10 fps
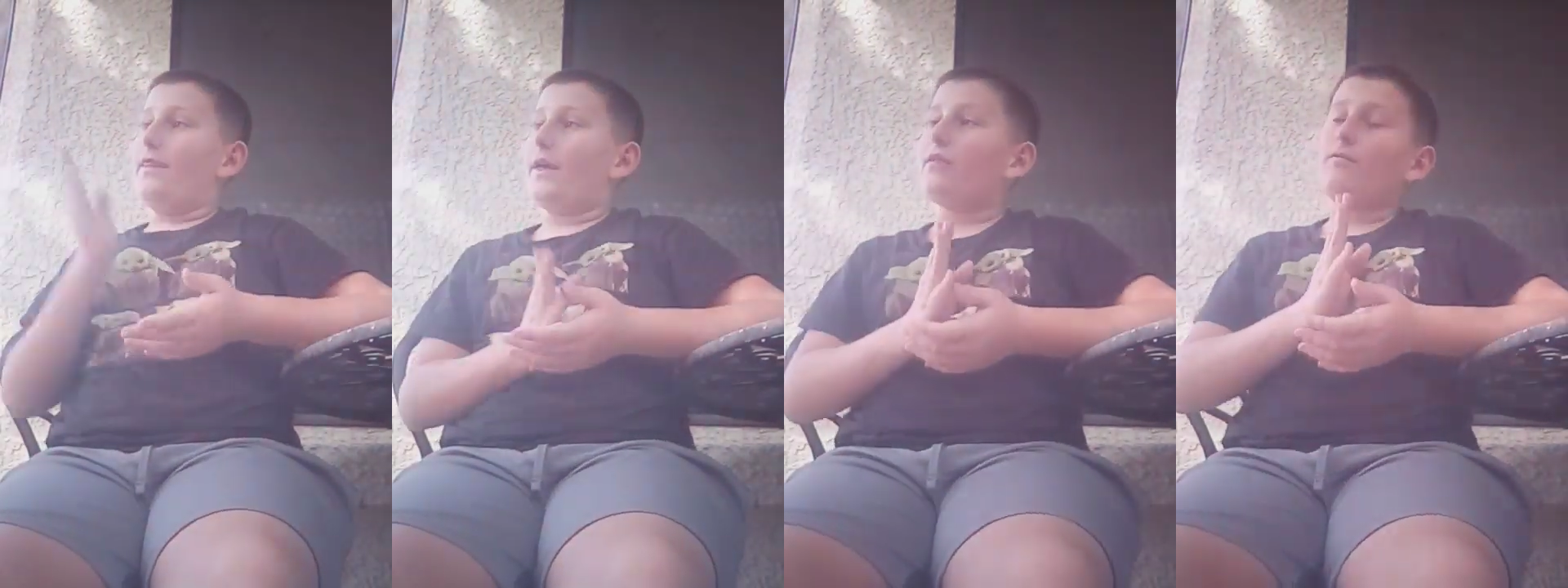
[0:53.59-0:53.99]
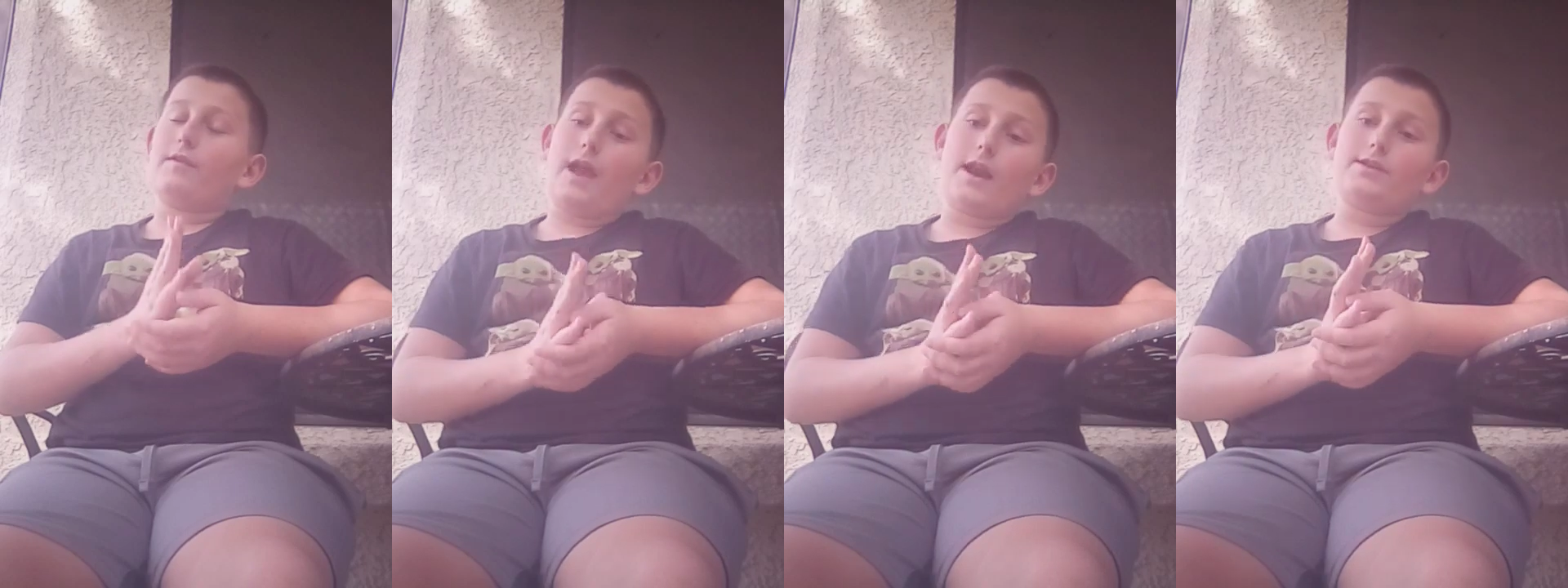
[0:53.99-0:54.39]
this
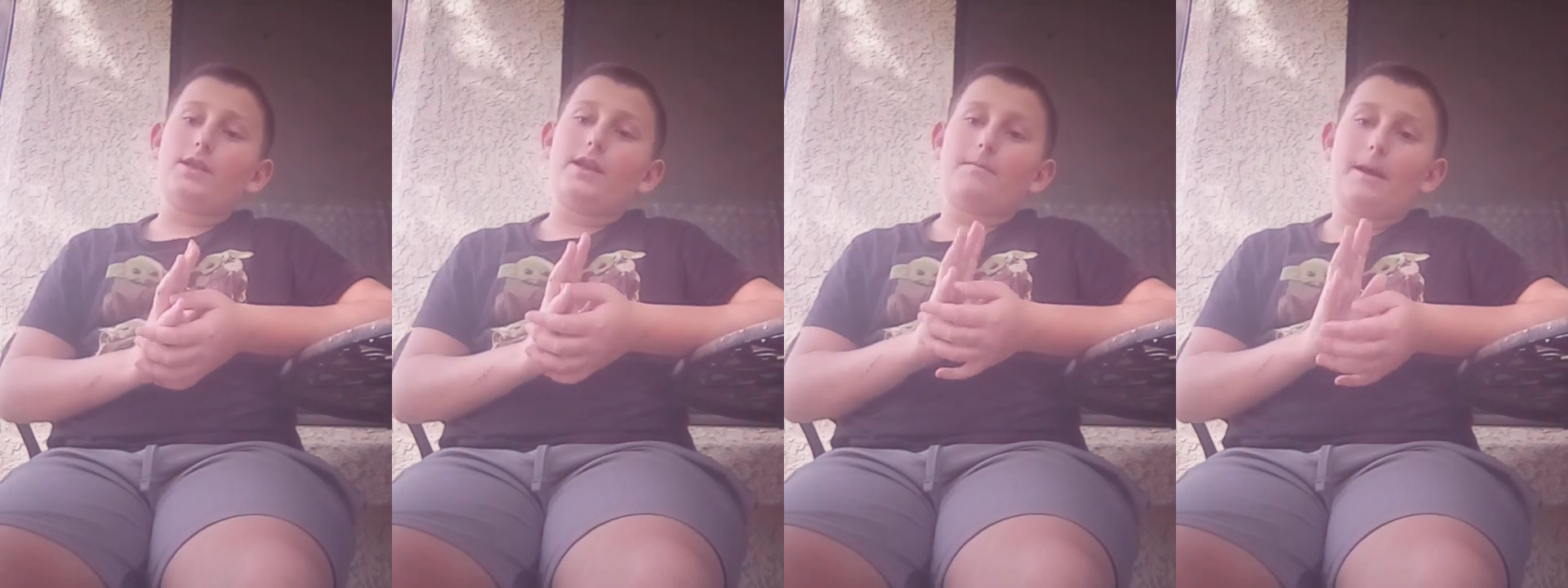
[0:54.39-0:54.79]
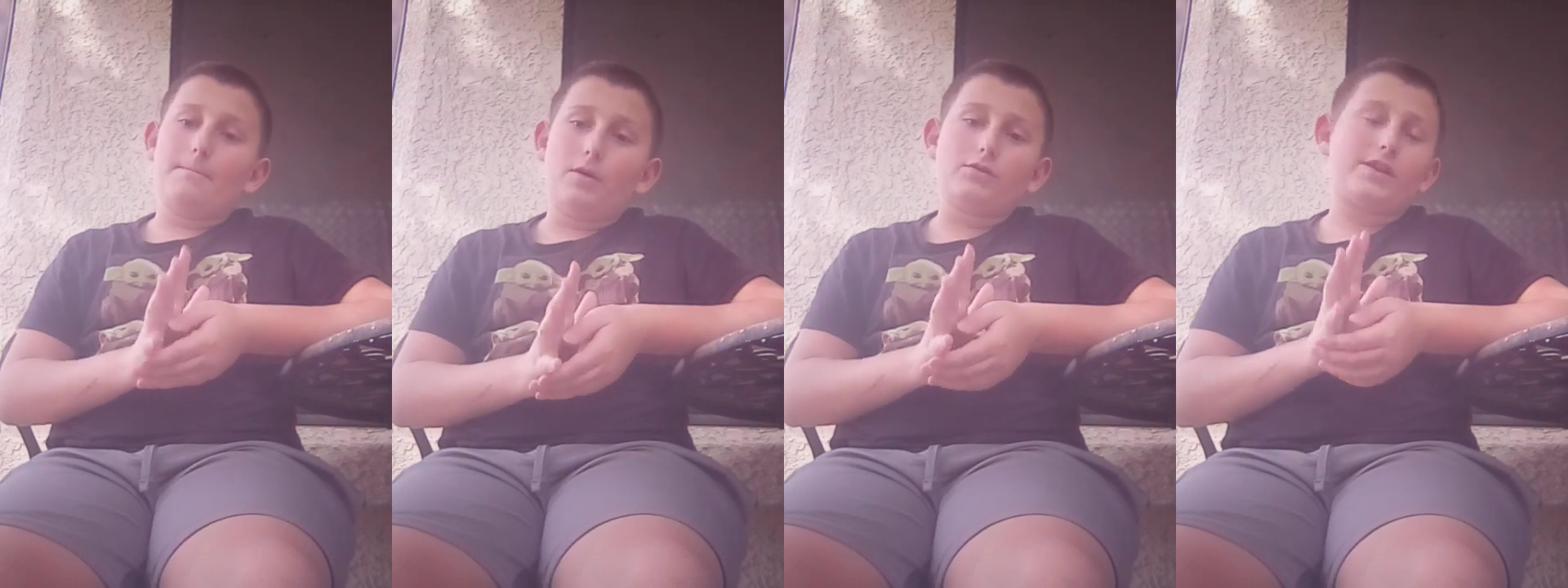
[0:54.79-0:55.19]
was actually my
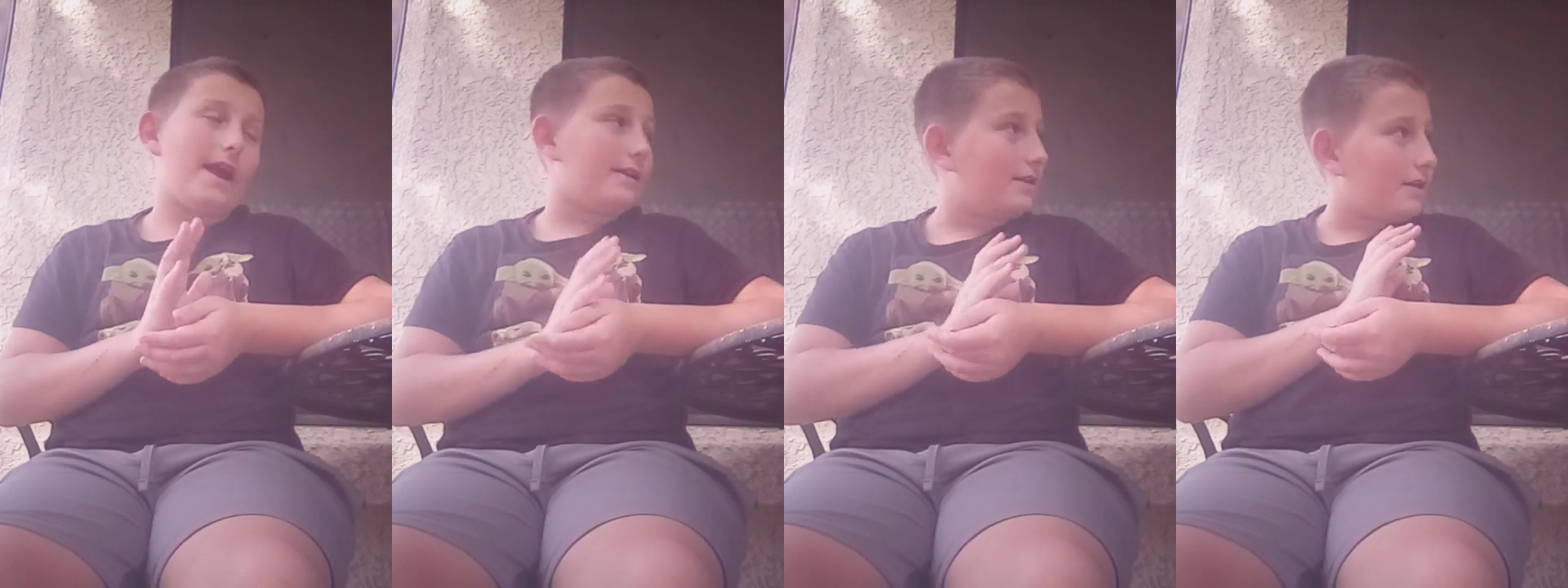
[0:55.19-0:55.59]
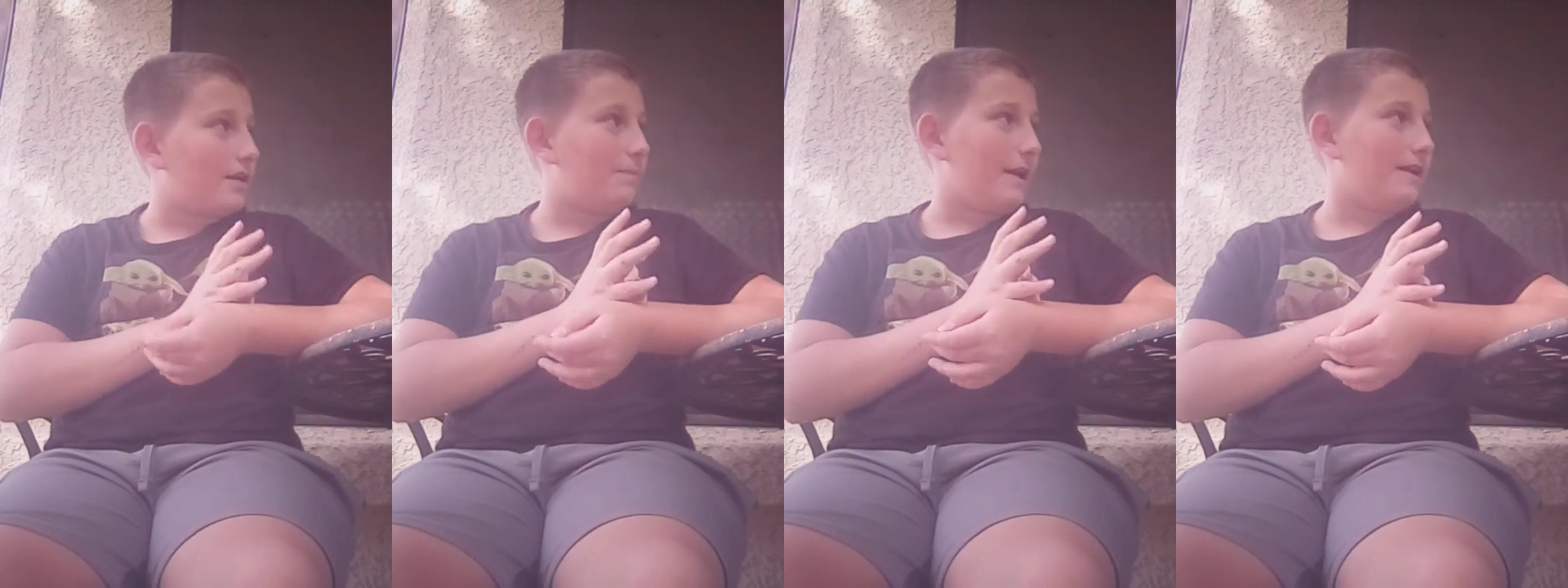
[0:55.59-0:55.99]
most
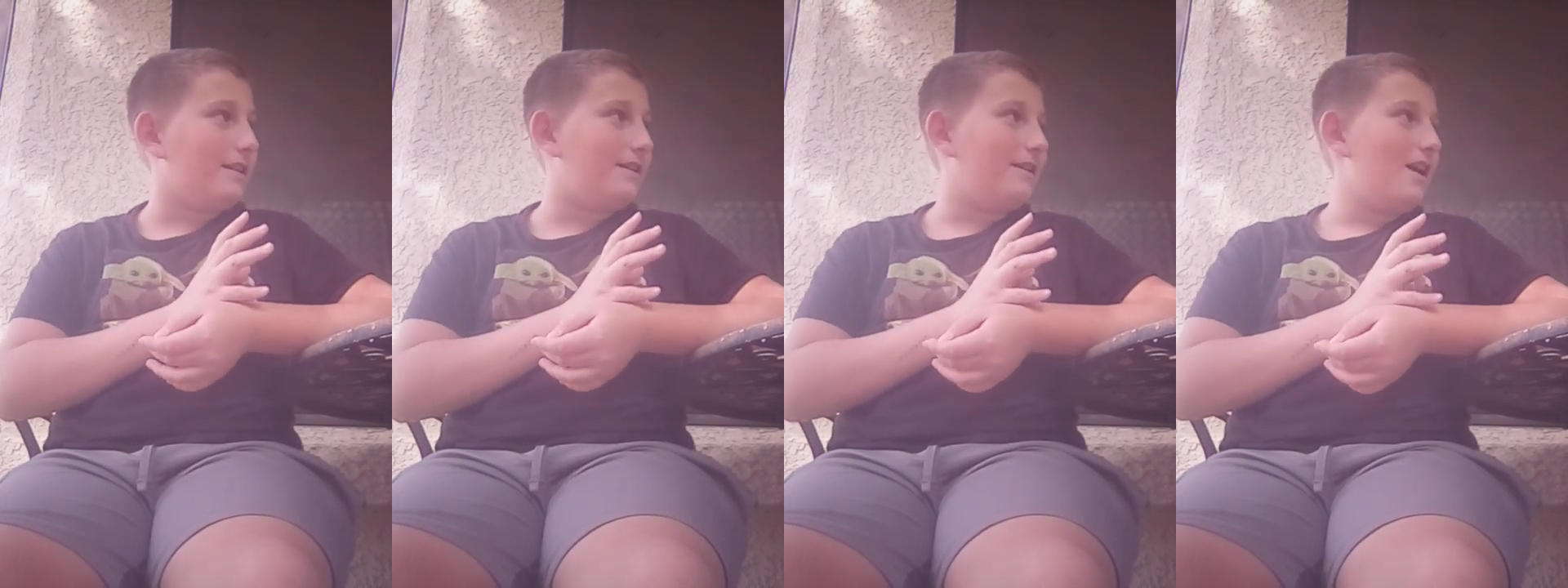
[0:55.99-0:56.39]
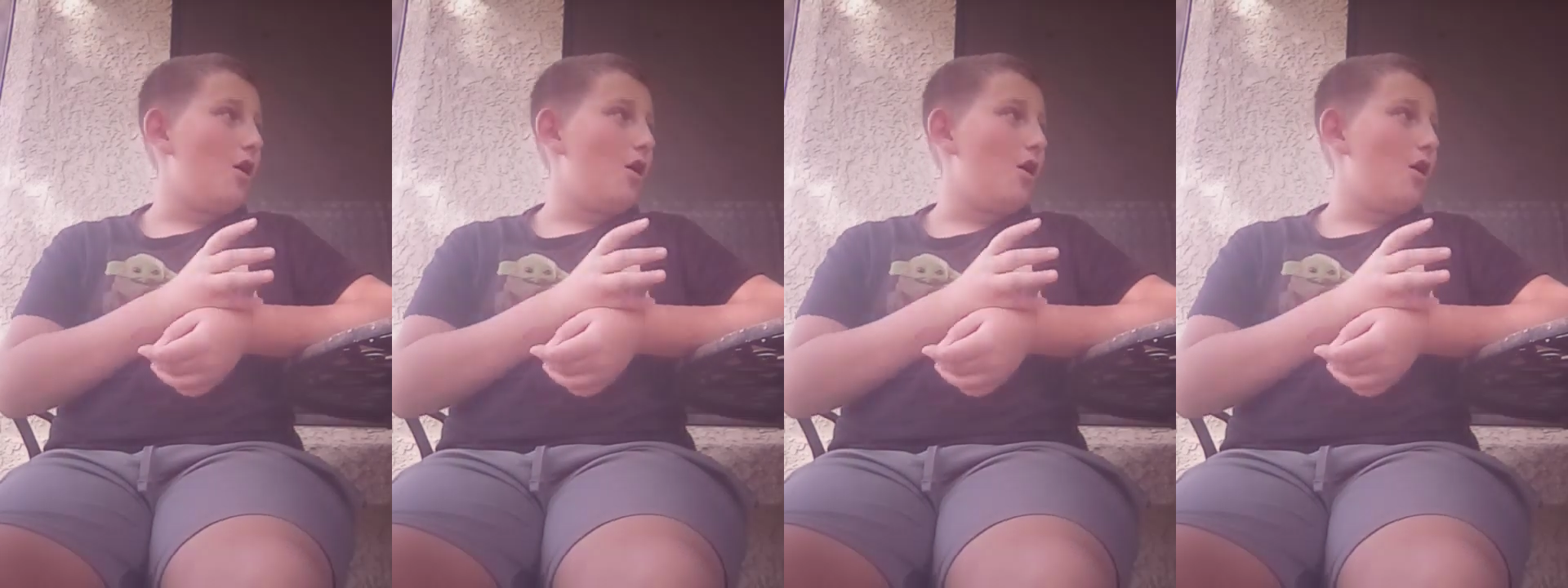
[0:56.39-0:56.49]
anticipated